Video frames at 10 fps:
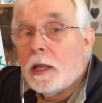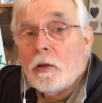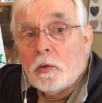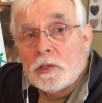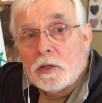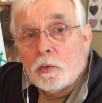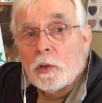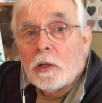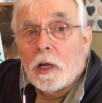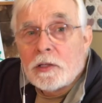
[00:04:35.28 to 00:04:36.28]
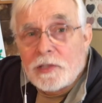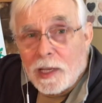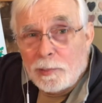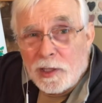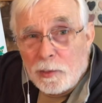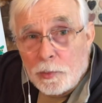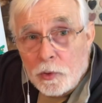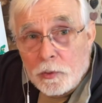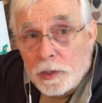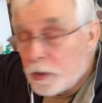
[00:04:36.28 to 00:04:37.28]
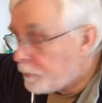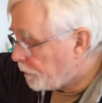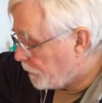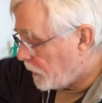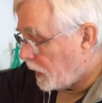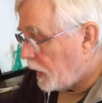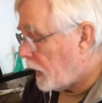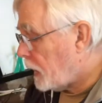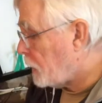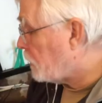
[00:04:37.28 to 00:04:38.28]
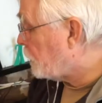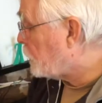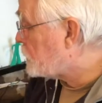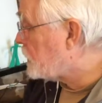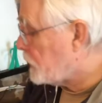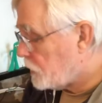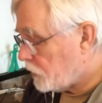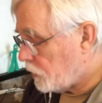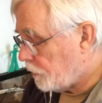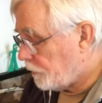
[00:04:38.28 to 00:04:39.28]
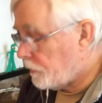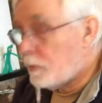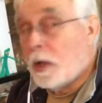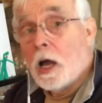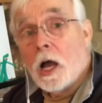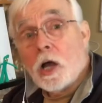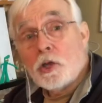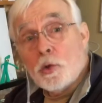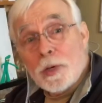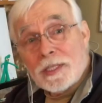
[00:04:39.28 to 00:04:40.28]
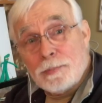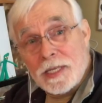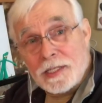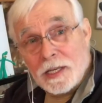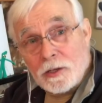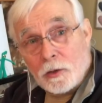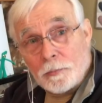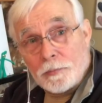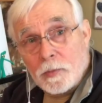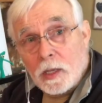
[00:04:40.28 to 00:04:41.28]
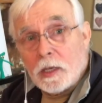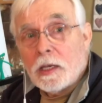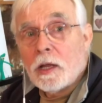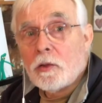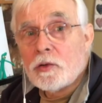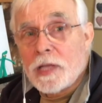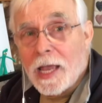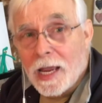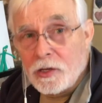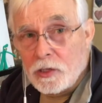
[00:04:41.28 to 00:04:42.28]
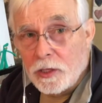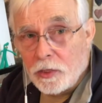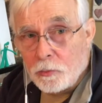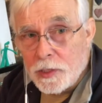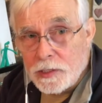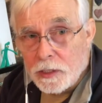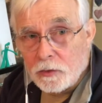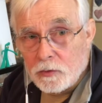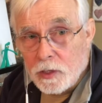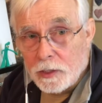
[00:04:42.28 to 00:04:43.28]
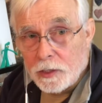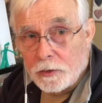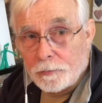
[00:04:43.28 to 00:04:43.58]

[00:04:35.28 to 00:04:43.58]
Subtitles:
goes into a sampling computer in here and converts it into a USB signal. Now there's actually 3 signals on here.